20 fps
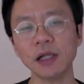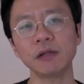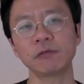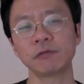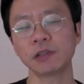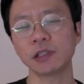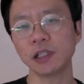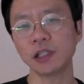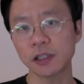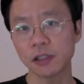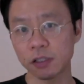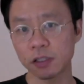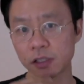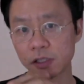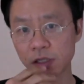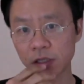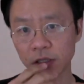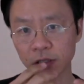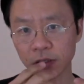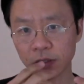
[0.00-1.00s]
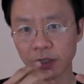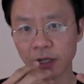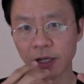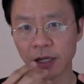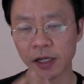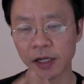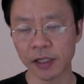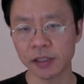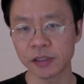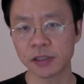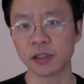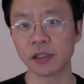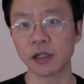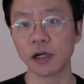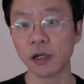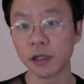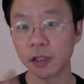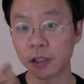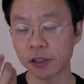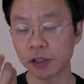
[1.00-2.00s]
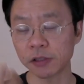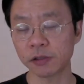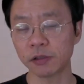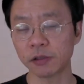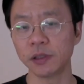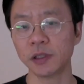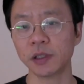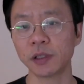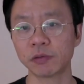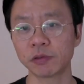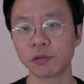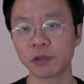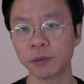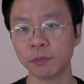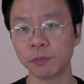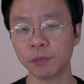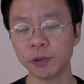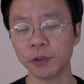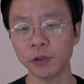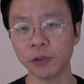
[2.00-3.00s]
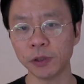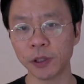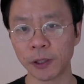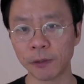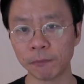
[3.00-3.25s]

really considered as a history of computing